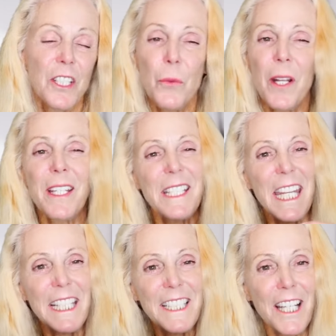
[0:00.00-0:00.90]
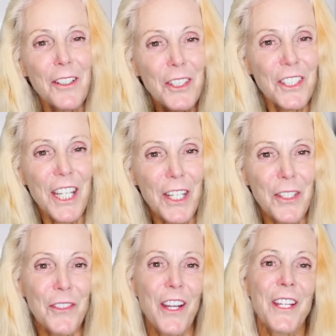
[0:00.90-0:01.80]
You want it to take center
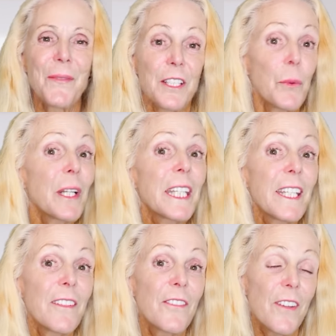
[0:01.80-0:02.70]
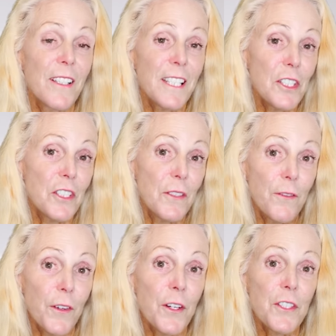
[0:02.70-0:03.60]
stage, right? You want to give attention to
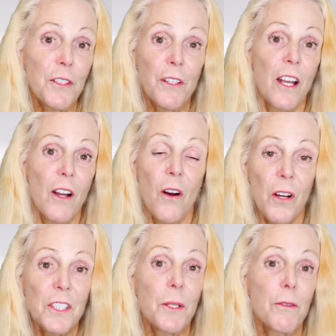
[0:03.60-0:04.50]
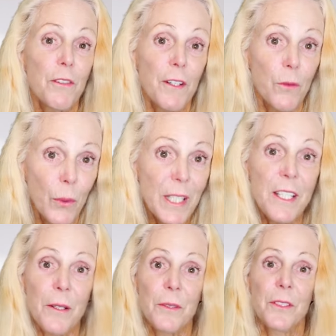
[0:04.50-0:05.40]
furniture also in front of
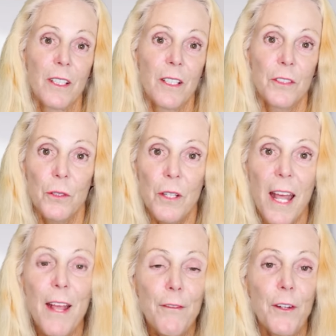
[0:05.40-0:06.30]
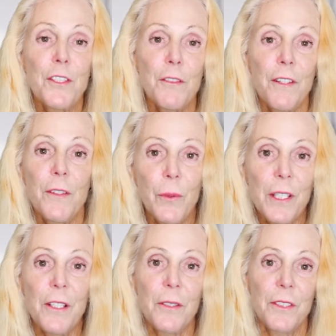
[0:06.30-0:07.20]
windows. Do not have furniture in front of
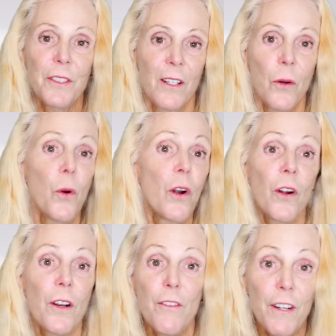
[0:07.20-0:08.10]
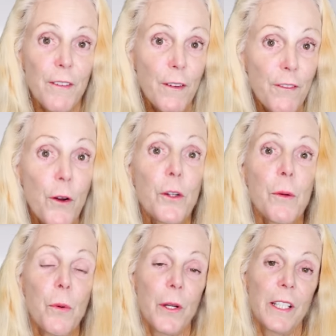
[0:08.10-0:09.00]
windows or in front of a
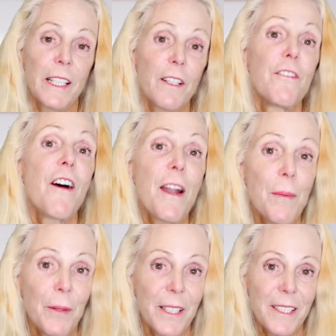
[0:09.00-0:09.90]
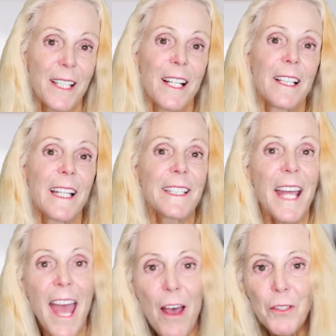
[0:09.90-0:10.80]
focal point like a fireplace. Let
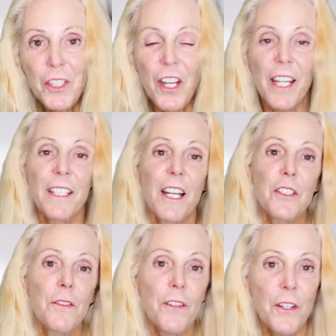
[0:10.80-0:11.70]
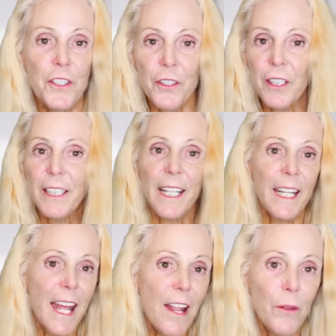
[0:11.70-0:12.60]
the house shine, not your furniture. Get
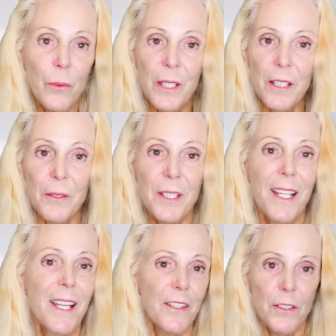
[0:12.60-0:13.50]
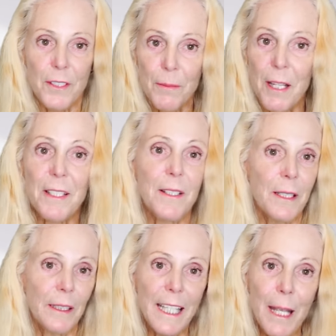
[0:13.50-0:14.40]
it out of the windows. Sometimes I
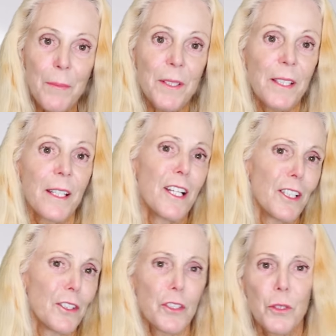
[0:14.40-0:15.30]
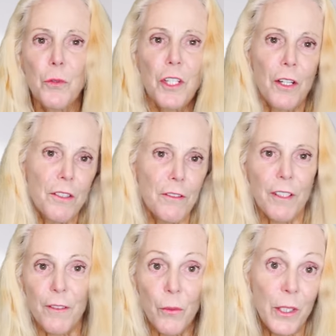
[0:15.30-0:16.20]
see lamps and little 2 chairs in
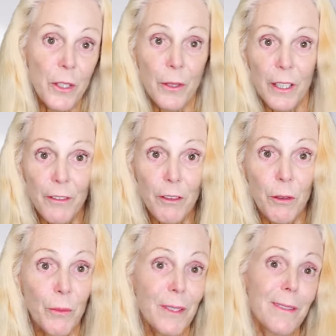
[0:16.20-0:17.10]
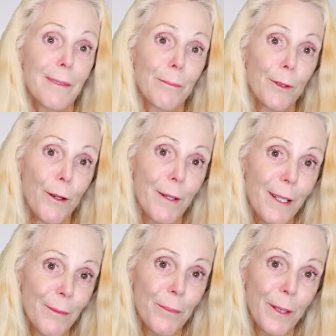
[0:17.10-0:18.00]
front of a window in a living room. We just move
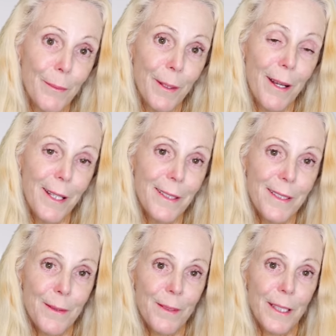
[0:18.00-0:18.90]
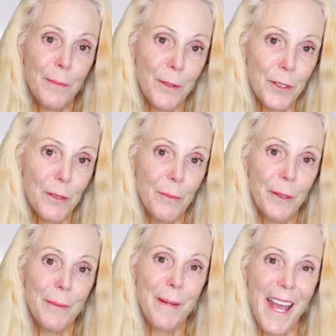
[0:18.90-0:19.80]
it, put it behind us, take a picture and
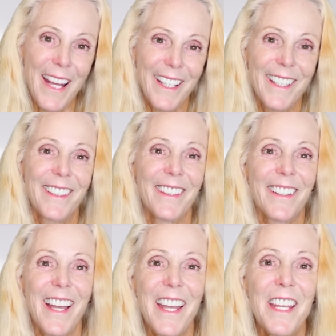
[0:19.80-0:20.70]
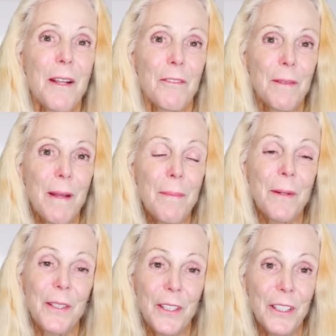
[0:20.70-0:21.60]
put it back, okay?
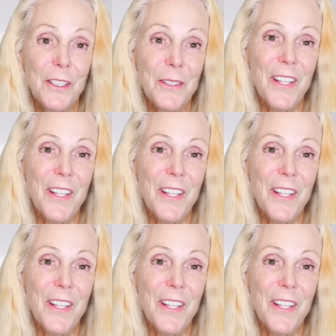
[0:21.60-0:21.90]
Remember, you can do